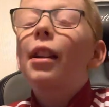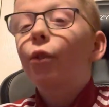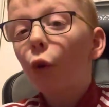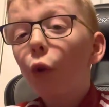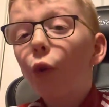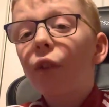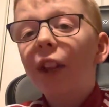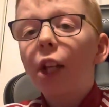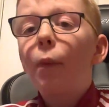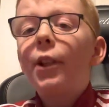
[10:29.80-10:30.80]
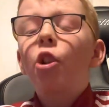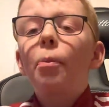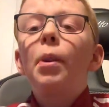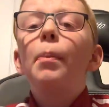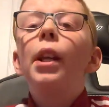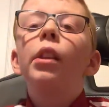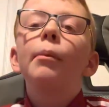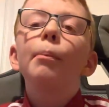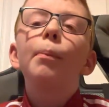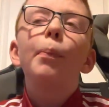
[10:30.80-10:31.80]
do think we should be beating
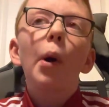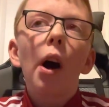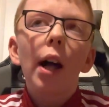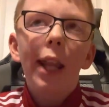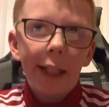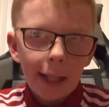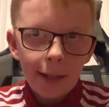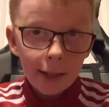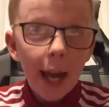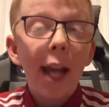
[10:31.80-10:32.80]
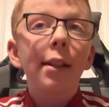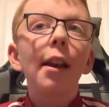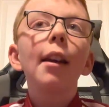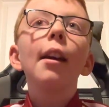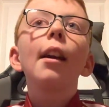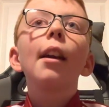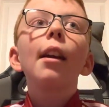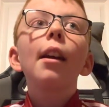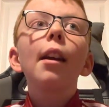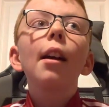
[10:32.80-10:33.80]
them. But, like I said,
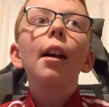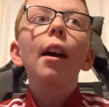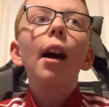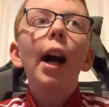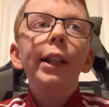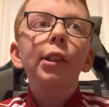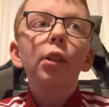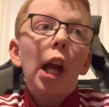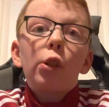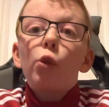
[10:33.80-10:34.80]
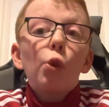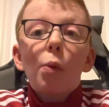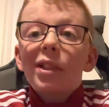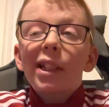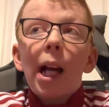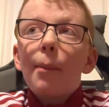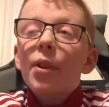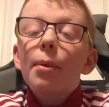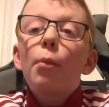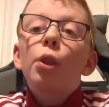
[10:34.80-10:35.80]
I don't know what's going to happen
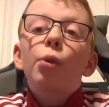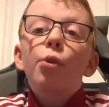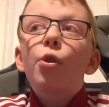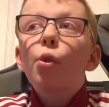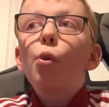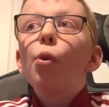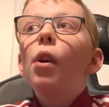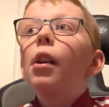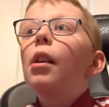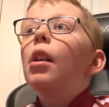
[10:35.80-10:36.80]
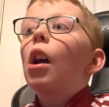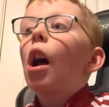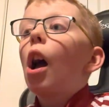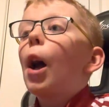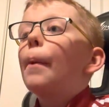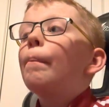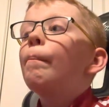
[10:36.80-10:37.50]
tomorrow. So, I